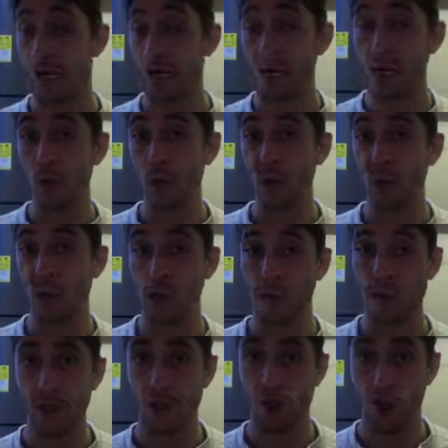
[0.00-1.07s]
We do the same thing
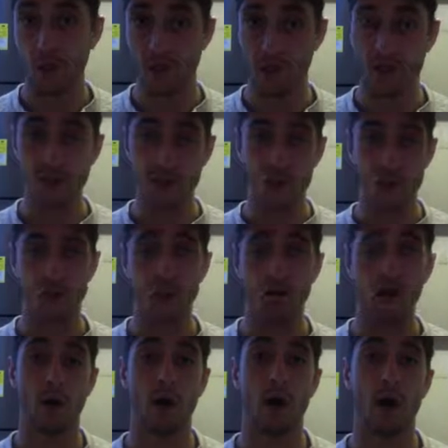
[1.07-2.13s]
in our business where
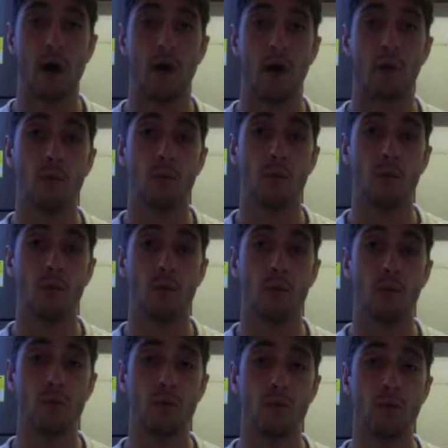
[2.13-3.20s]

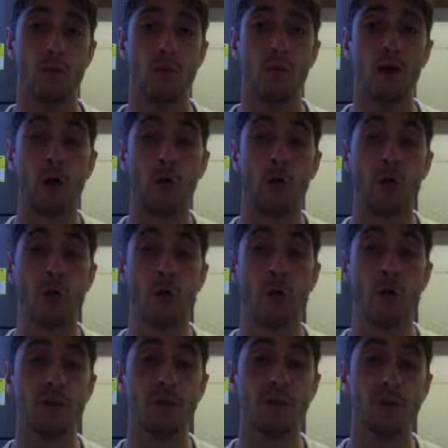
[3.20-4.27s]
we're founders.
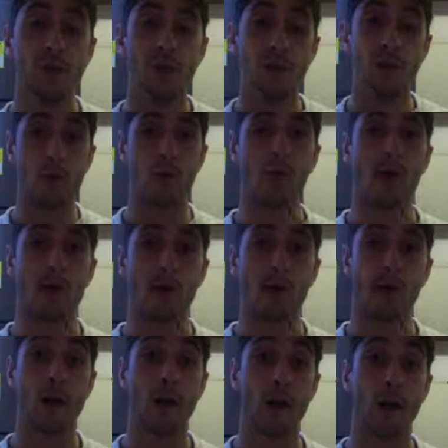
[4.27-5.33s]
We've got to
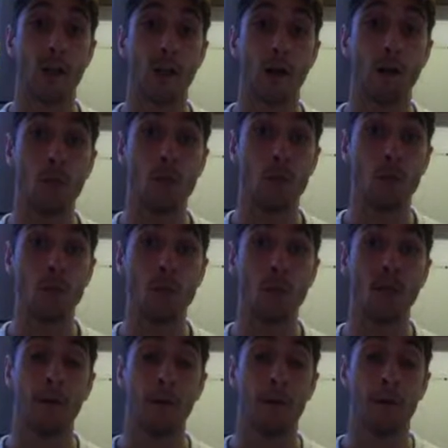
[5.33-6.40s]
get our email marketing
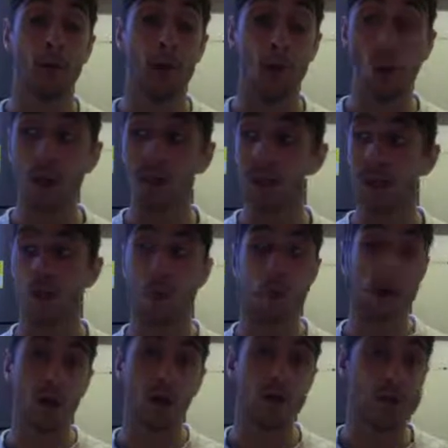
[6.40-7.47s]
going, so we're
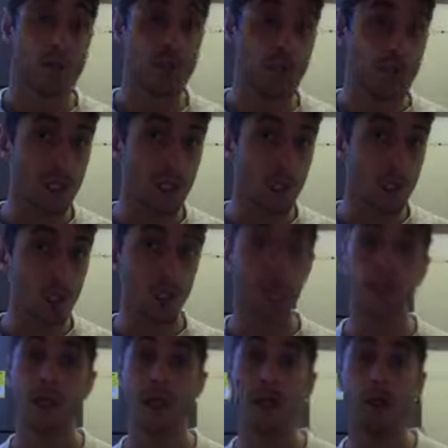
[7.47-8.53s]
constantly
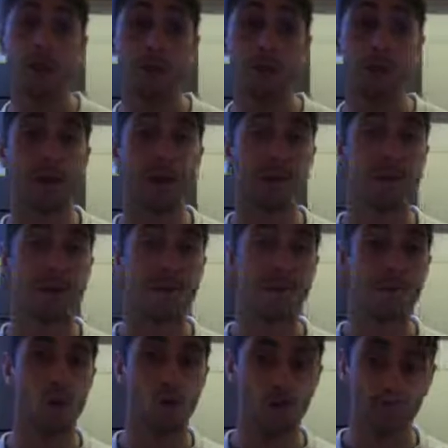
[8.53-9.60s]
learning and implementing stuff as
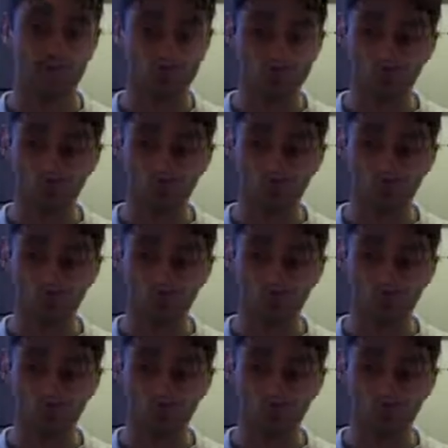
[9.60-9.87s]
well. So